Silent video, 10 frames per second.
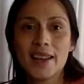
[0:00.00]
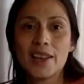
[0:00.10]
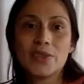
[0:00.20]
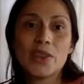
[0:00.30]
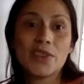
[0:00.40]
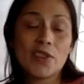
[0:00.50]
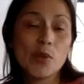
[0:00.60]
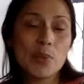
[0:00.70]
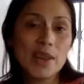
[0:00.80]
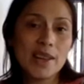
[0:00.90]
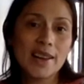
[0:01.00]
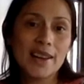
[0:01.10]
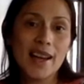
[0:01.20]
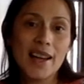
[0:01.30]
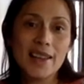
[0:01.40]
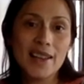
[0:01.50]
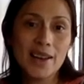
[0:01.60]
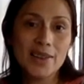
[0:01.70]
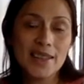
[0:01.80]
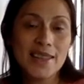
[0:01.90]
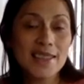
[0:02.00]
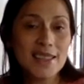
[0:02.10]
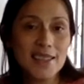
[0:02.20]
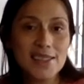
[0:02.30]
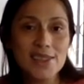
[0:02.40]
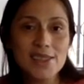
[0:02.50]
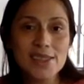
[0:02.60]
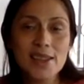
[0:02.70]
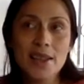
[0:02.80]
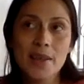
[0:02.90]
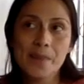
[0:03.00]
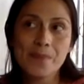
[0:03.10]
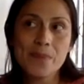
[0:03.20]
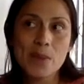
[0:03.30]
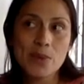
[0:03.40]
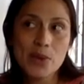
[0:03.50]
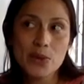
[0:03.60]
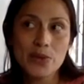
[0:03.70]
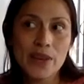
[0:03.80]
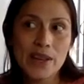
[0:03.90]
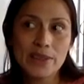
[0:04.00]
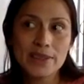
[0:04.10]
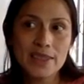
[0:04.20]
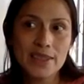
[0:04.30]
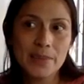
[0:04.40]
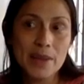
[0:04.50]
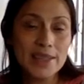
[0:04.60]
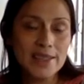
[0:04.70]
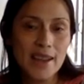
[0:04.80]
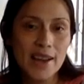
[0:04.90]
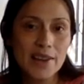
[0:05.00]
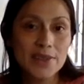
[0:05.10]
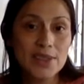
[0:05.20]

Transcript: If you've ever been on a hike out in the desert, maybe you found a stack of